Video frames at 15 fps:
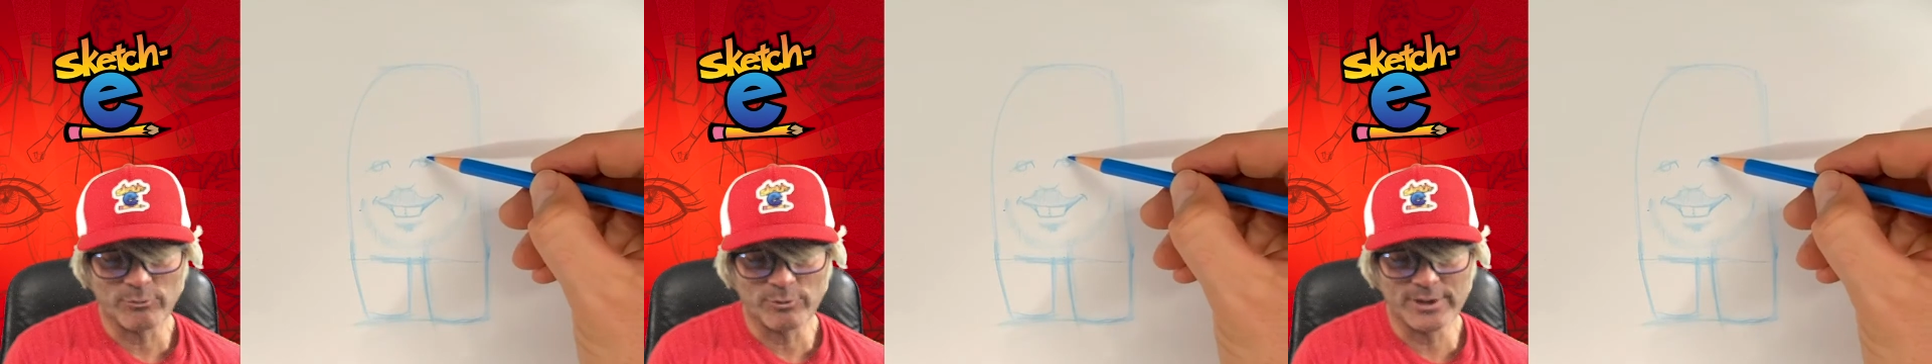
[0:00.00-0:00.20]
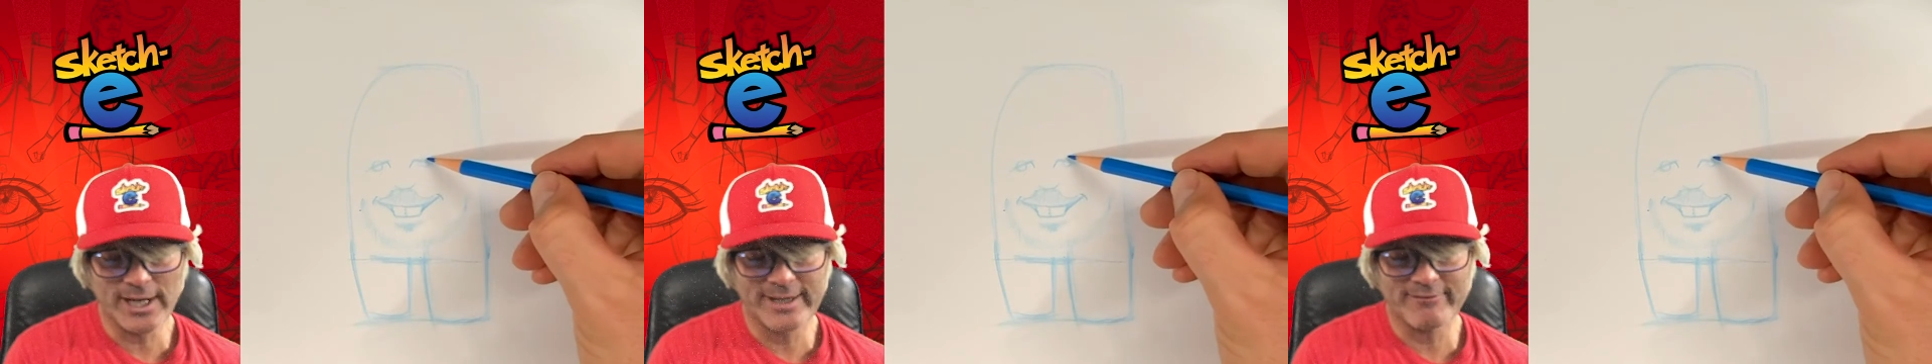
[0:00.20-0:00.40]

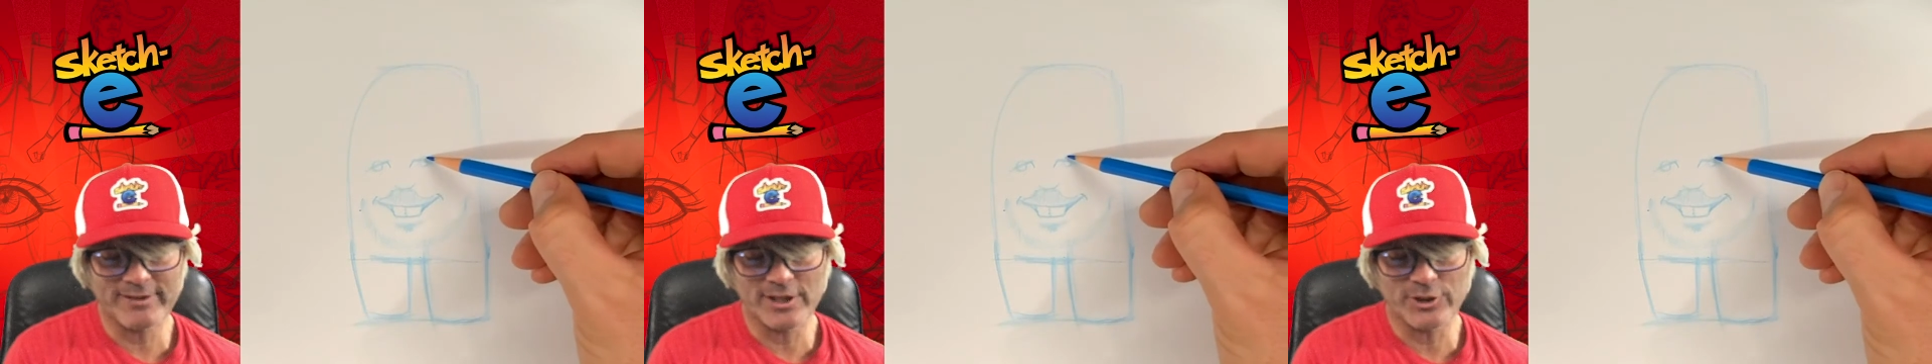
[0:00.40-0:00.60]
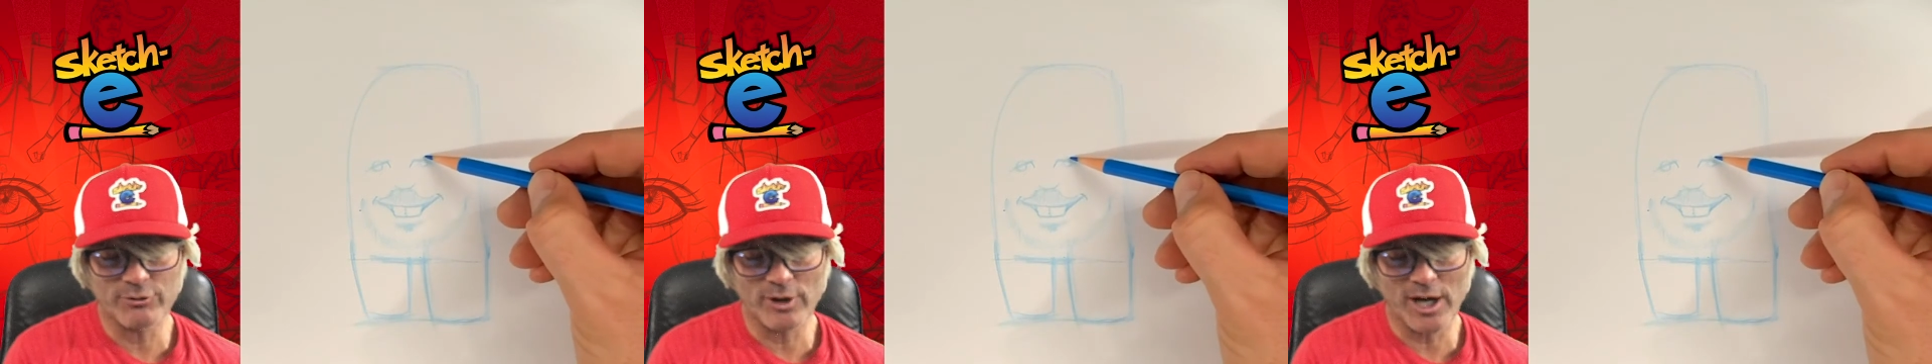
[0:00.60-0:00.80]
We're not even
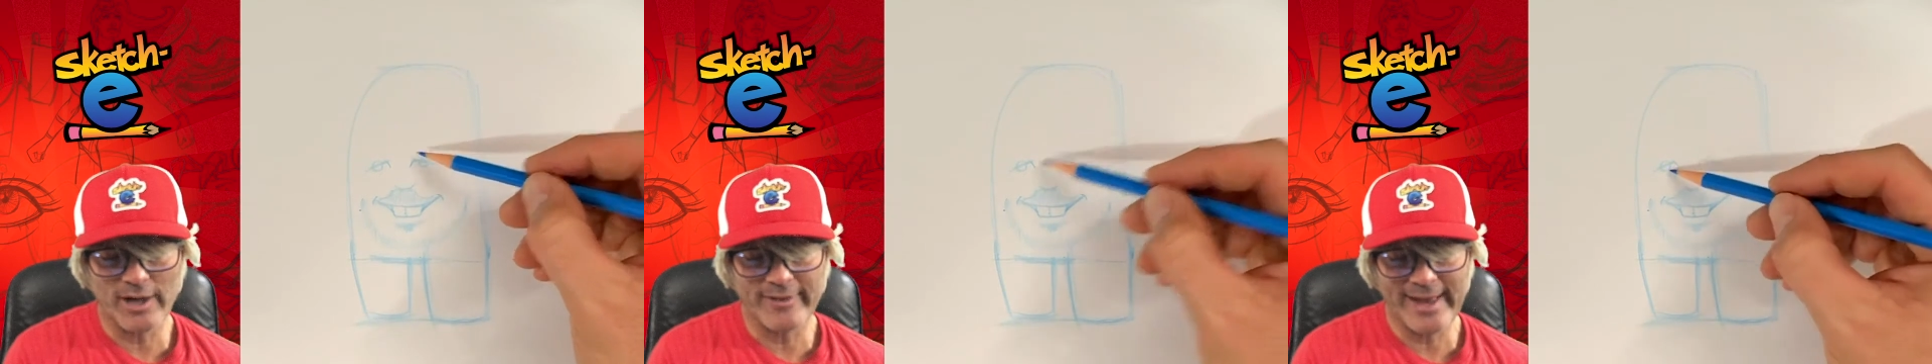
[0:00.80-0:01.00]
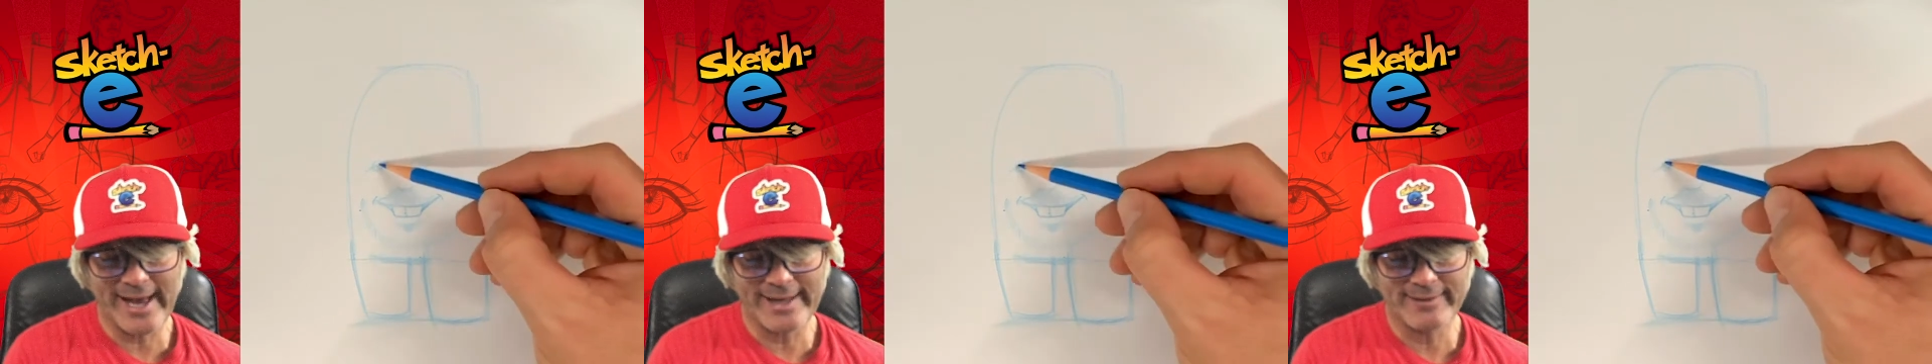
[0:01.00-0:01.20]
gonna draw
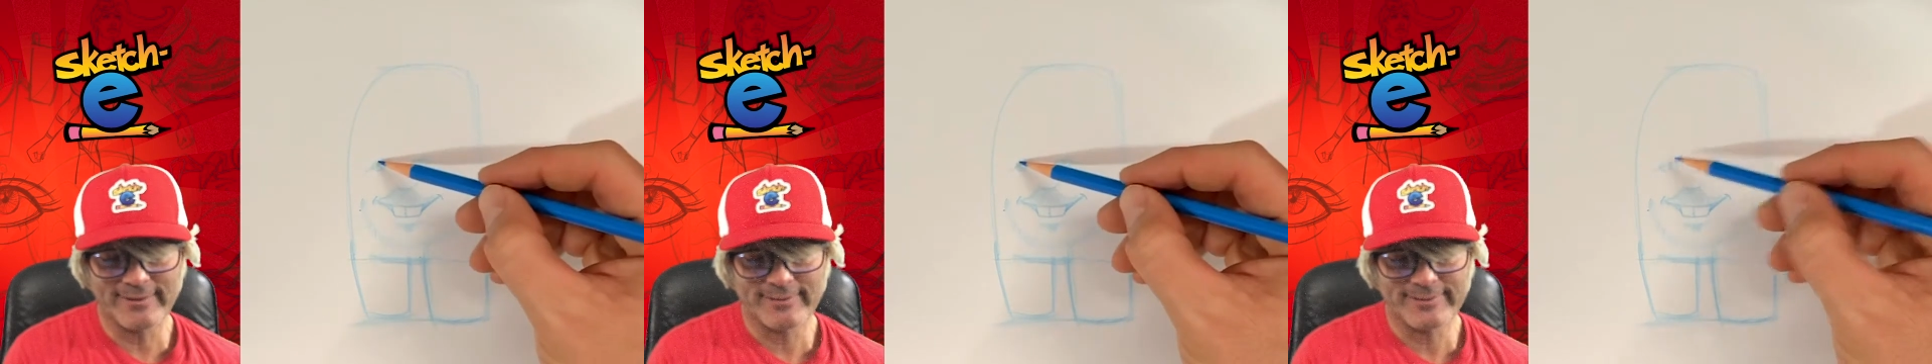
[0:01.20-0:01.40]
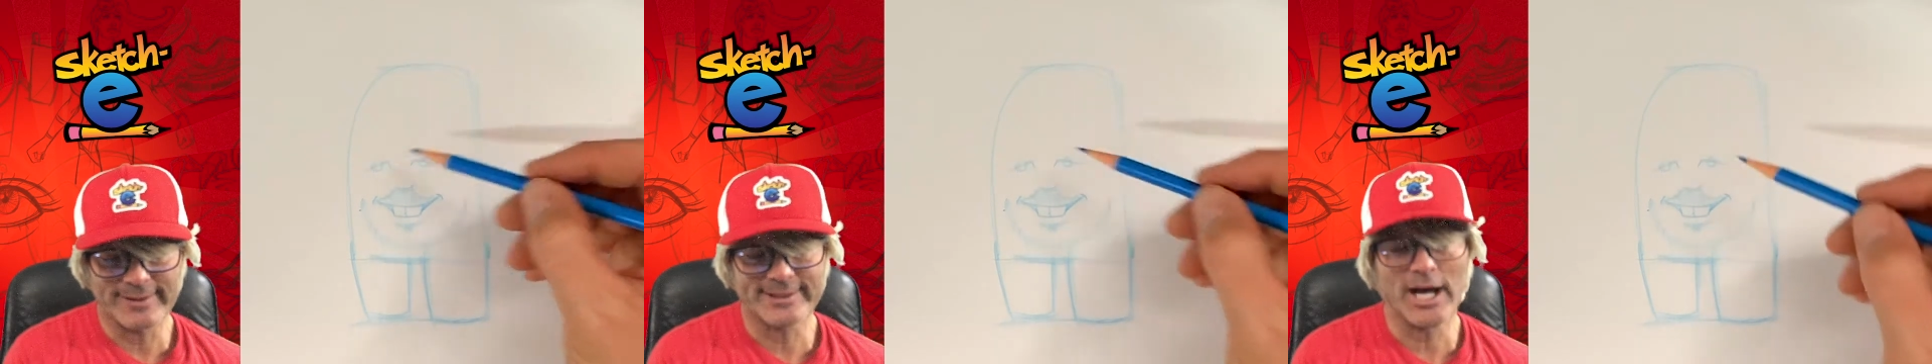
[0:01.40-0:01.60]
that,
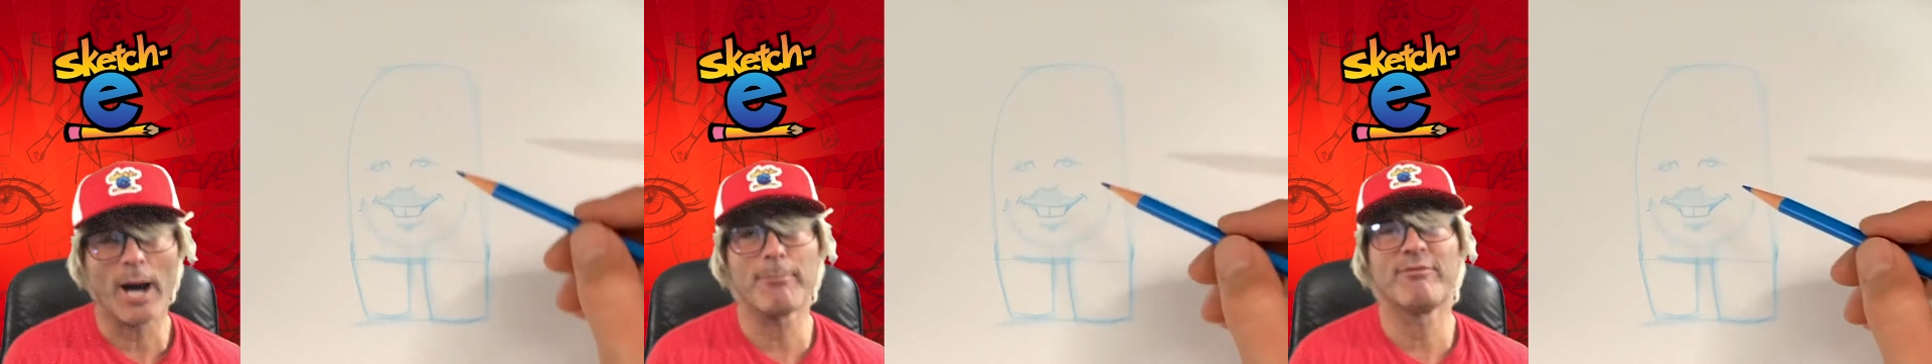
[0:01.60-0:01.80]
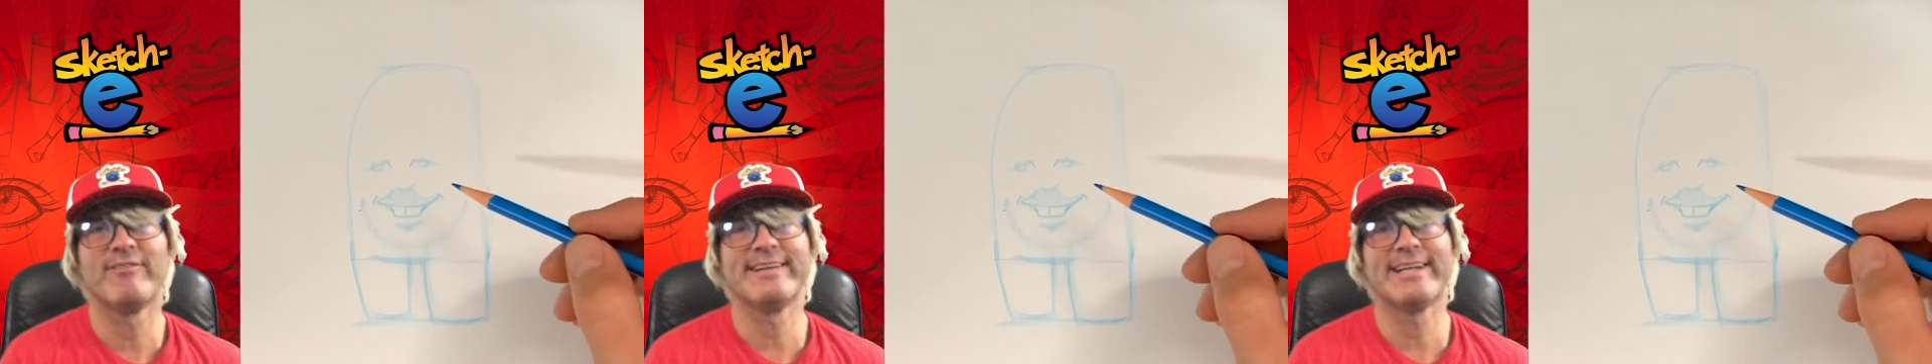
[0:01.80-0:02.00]
the
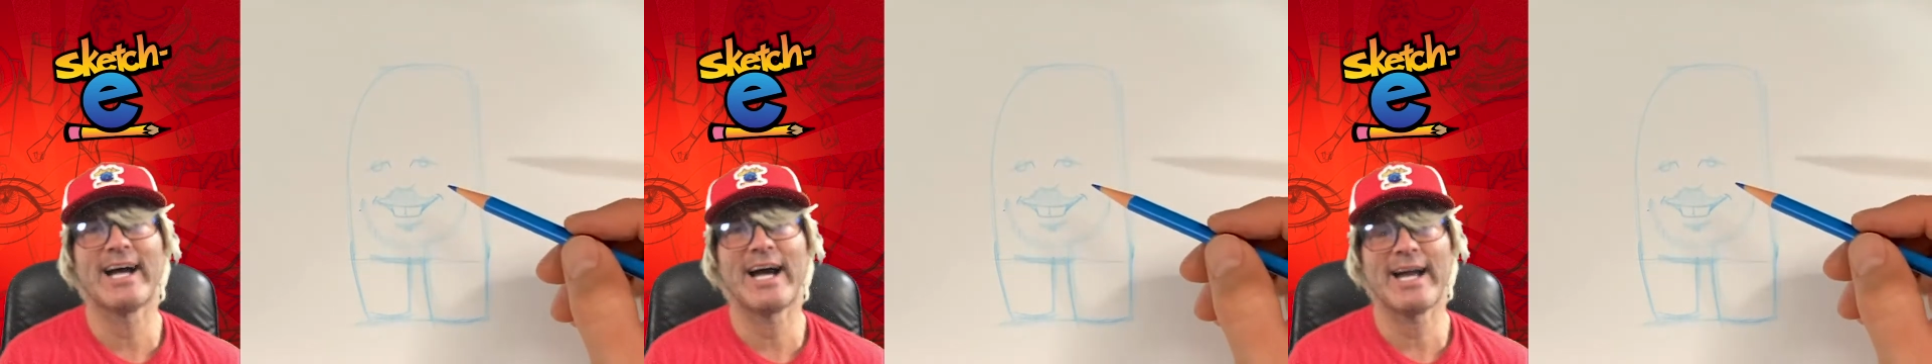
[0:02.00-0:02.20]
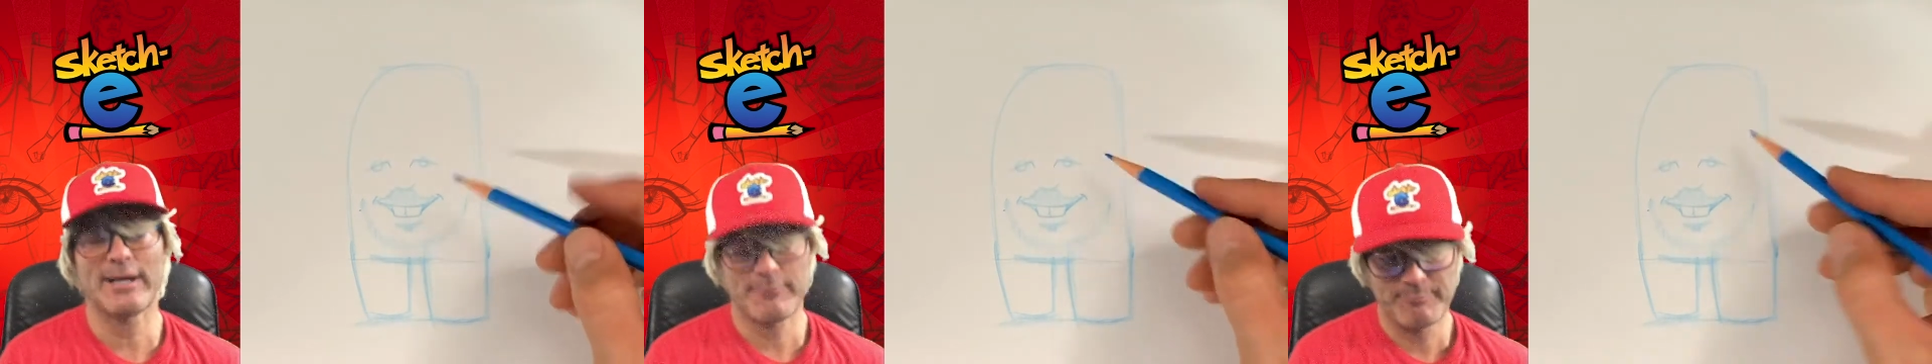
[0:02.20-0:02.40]
top of his
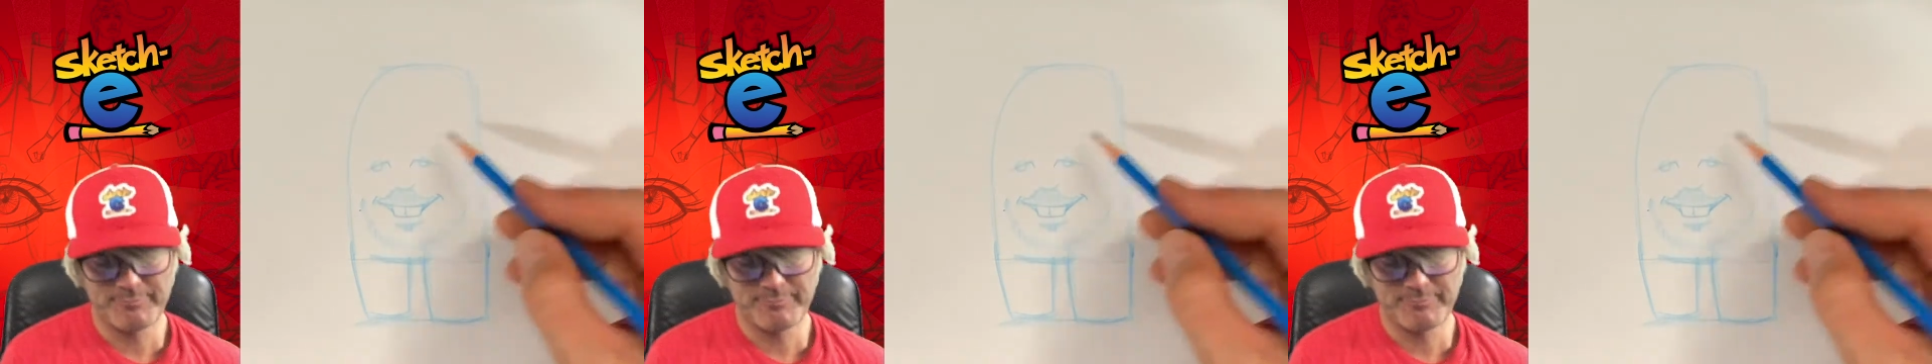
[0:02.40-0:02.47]
eye.